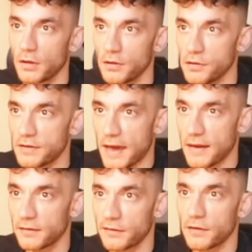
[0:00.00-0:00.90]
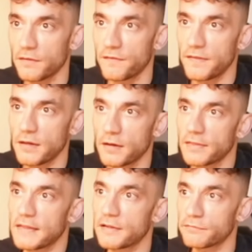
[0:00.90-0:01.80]
You can configure
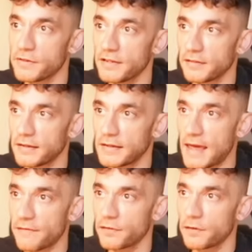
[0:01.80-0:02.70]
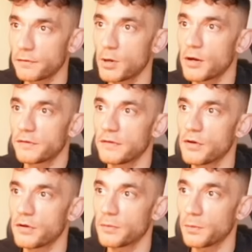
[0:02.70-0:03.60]
the reasoning effort as well. So you've
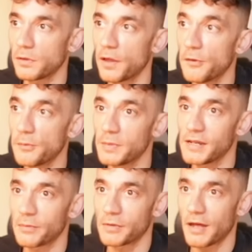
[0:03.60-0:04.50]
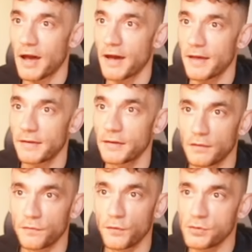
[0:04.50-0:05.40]
got low, medium, and high.
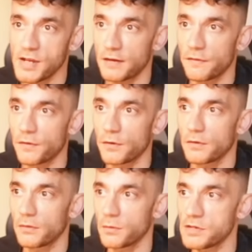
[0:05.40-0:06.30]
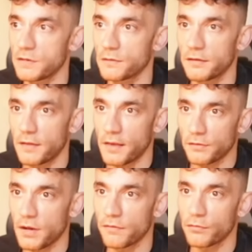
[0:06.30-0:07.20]
Full chain of thought, which is great. So that's
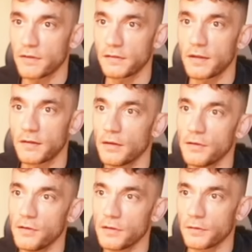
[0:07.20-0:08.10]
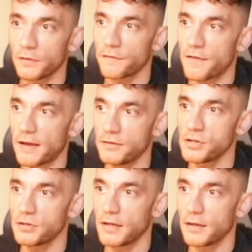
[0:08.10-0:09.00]
great for reasoning. You can also fine
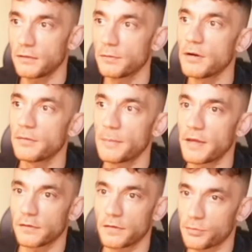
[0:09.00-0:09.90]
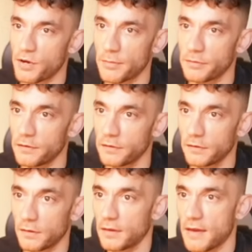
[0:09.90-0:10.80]
tune it as well based on the parameters.